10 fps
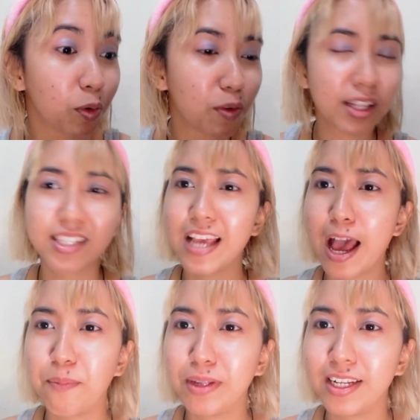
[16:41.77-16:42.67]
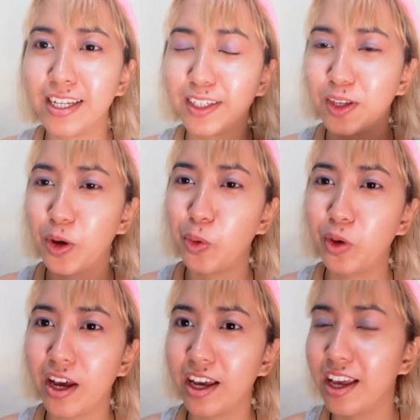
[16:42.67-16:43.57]
What's happening?
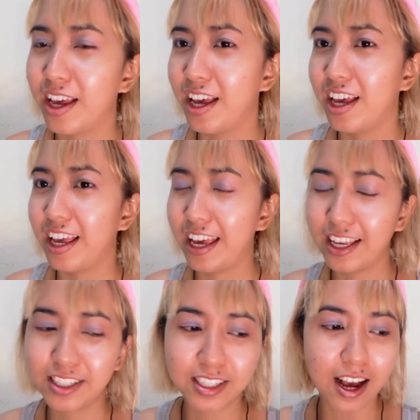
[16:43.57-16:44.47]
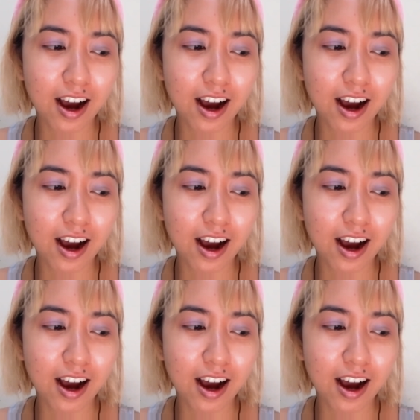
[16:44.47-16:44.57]
Okay. Is